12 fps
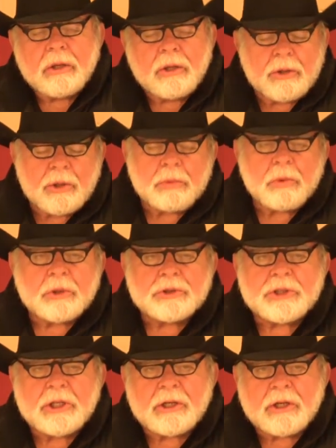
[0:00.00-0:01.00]
Do you want to
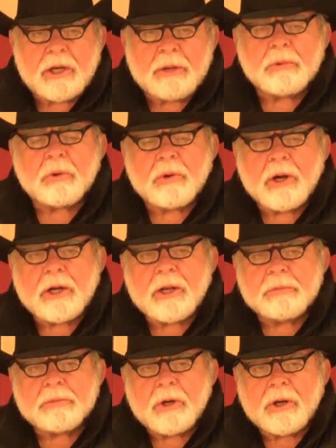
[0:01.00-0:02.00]
send a Democrat
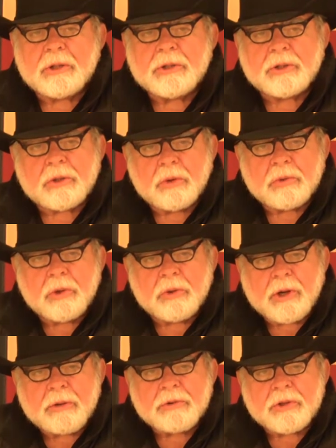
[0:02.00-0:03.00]
up there that's going to
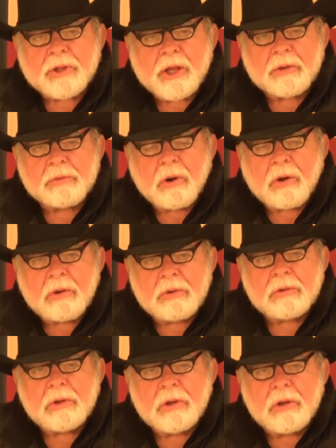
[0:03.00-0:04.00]
do everything
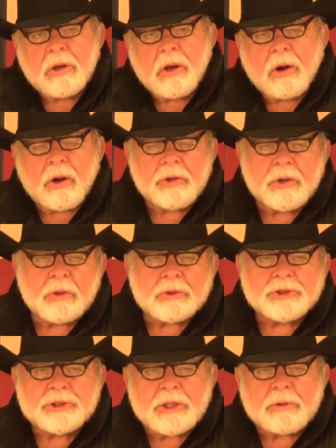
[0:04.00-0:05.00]
wrong? Or are you
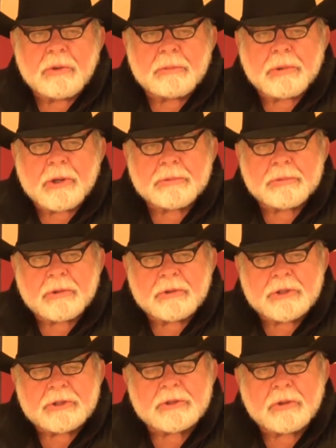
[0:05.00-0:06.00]
going to send a
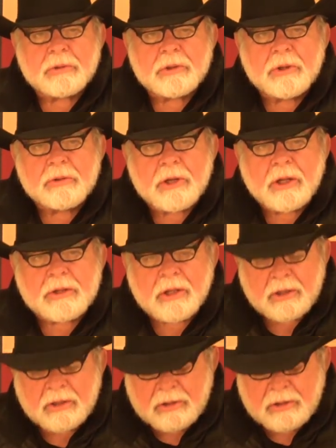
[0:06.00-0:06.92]
Republican that's going to do nothing?